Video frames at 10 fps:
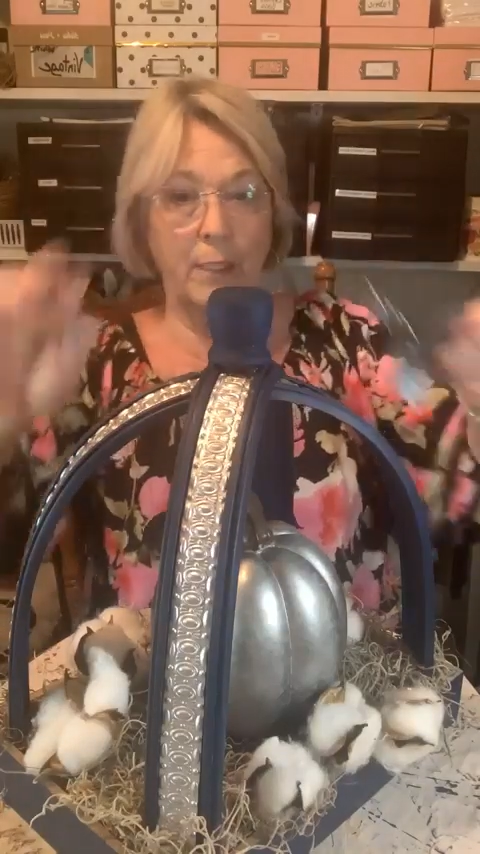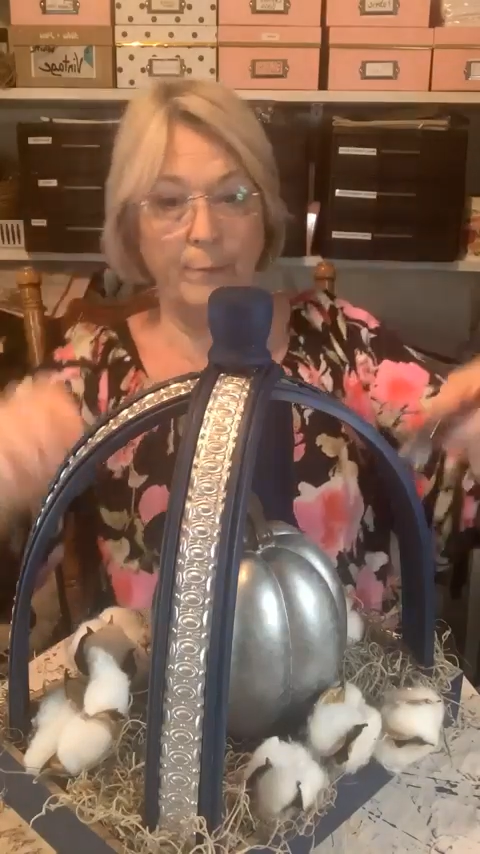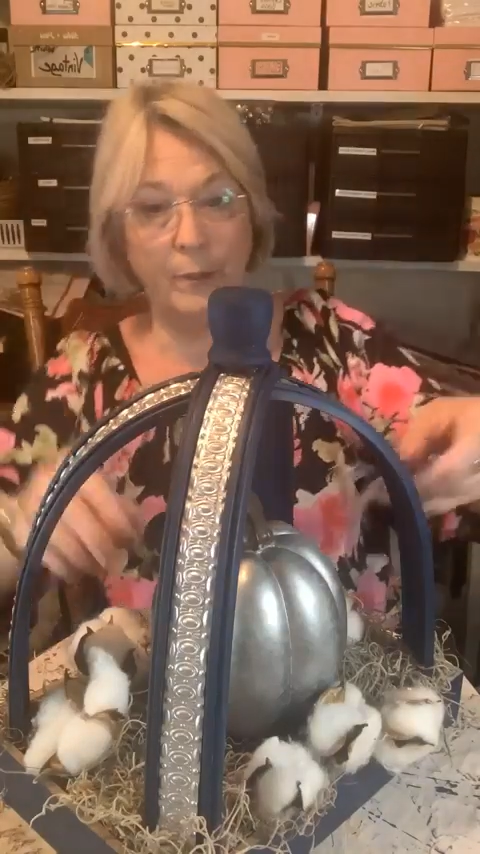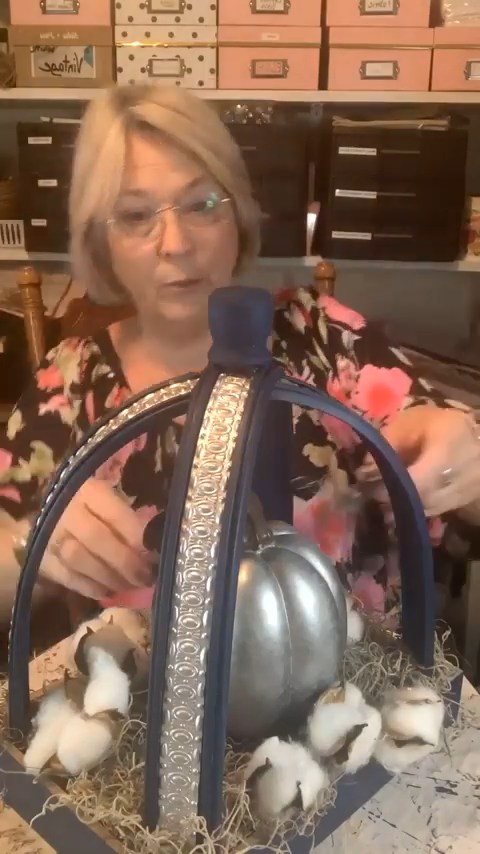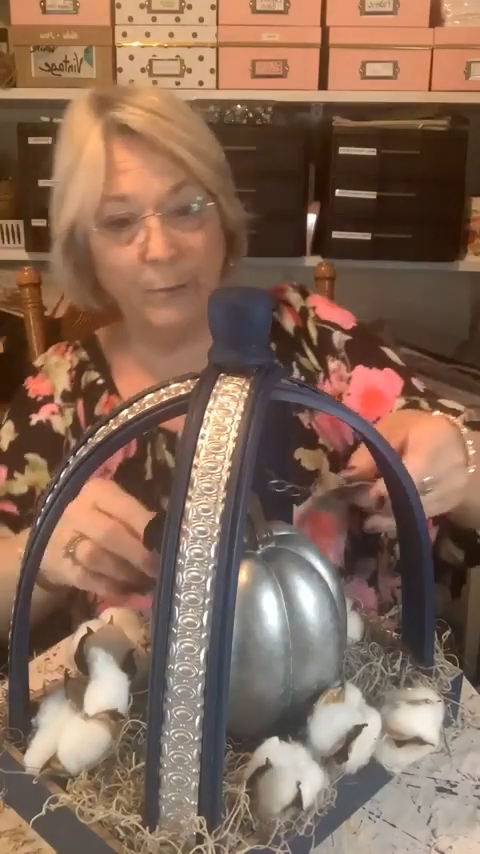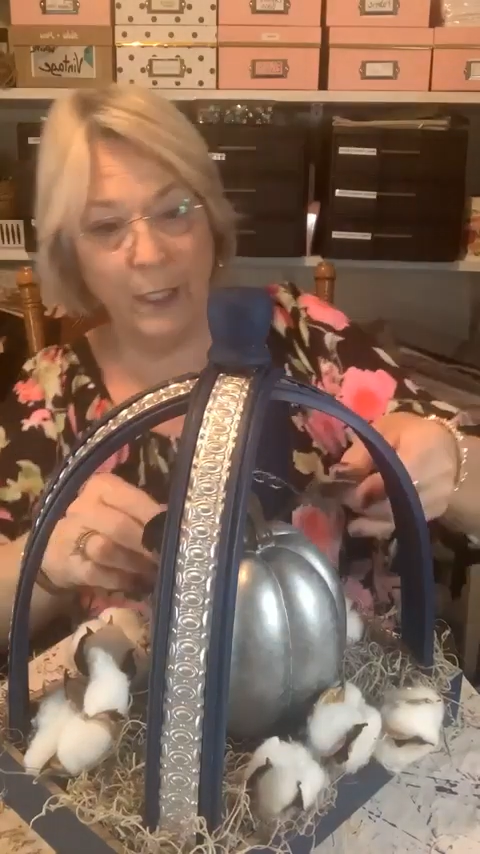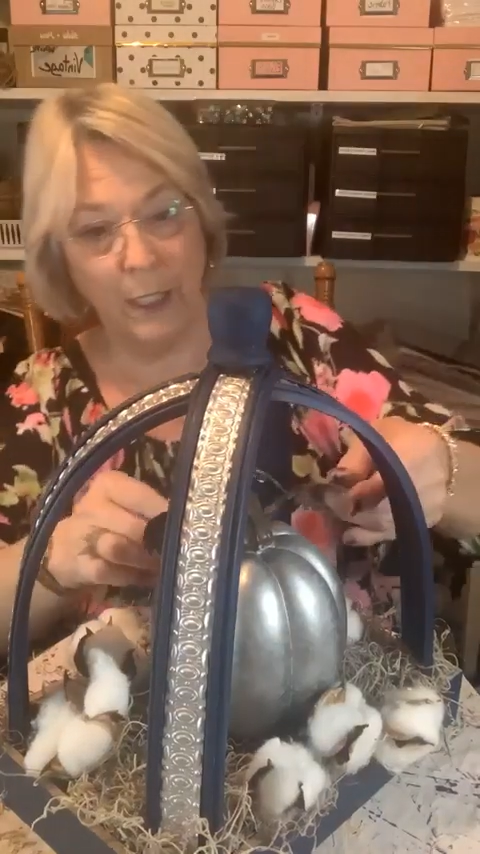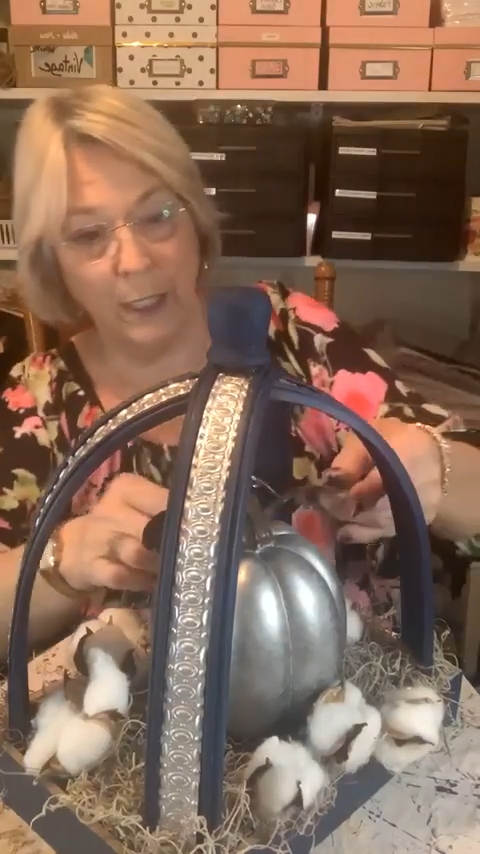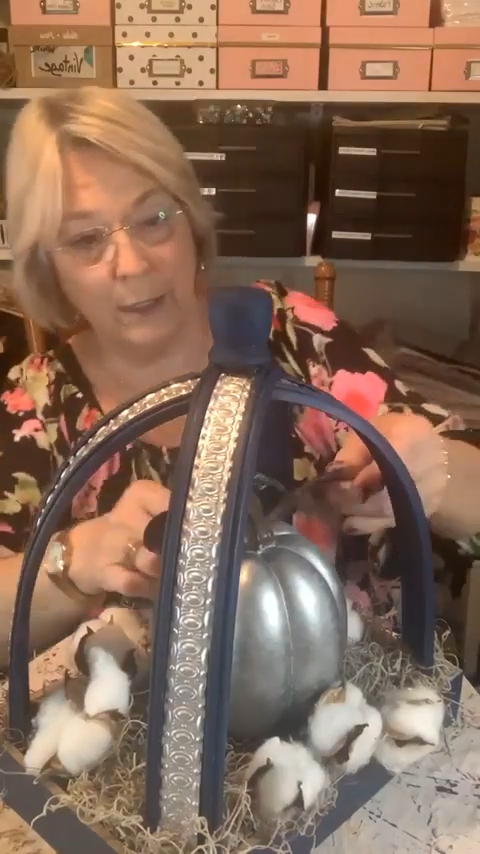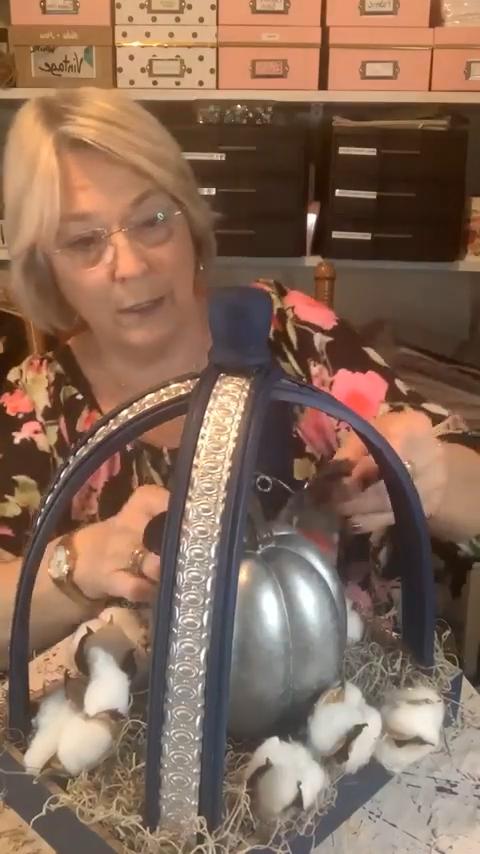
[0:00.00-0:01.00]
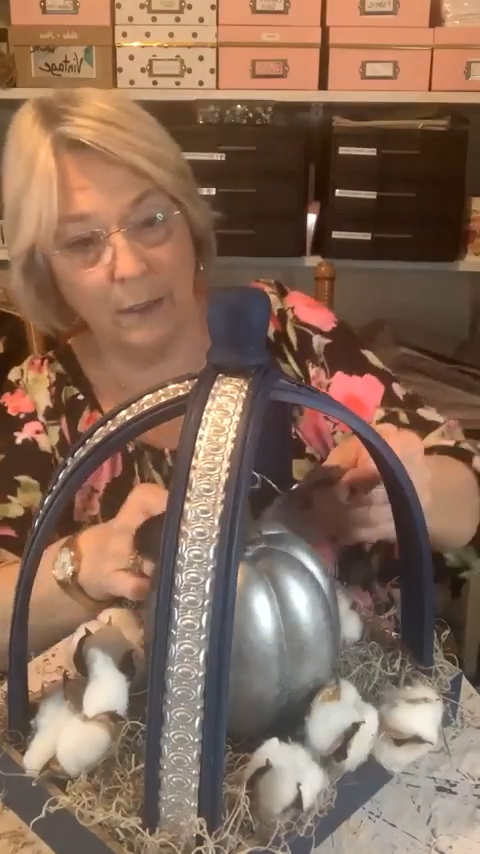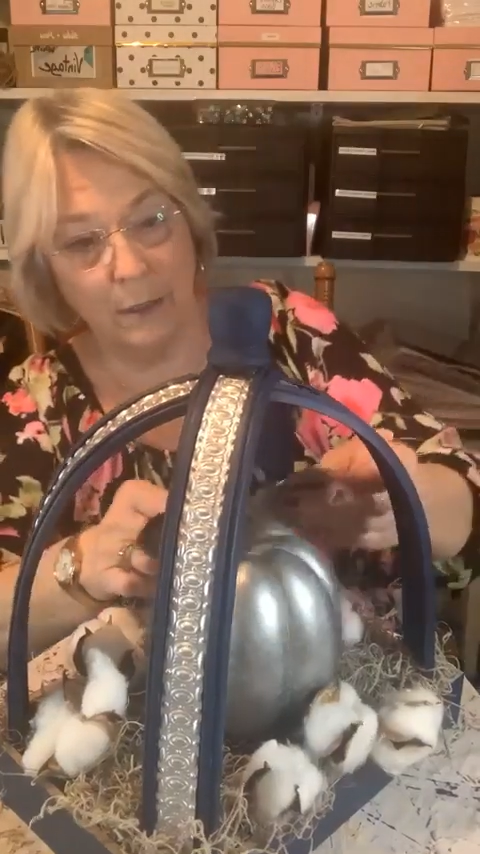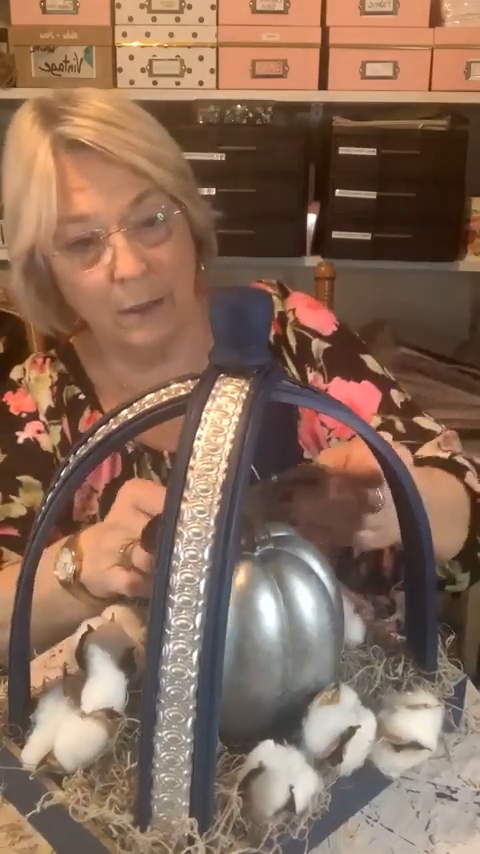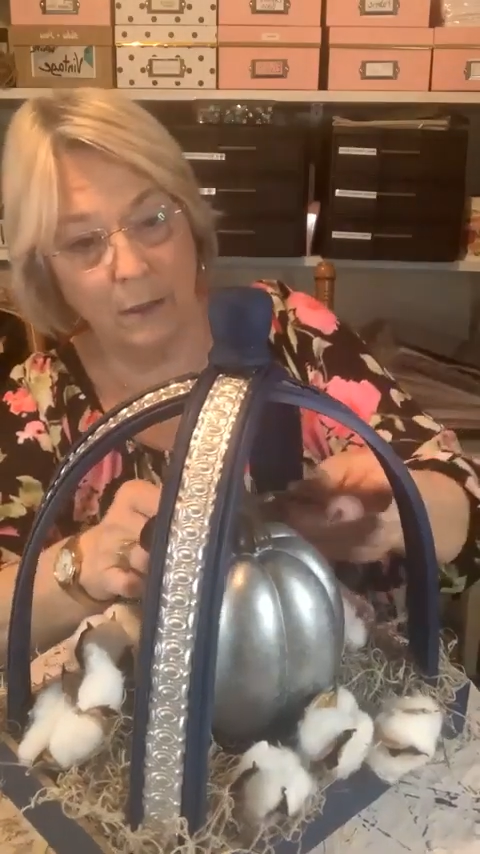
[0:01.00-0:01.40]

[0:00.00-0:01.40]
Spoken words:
come up a little bit.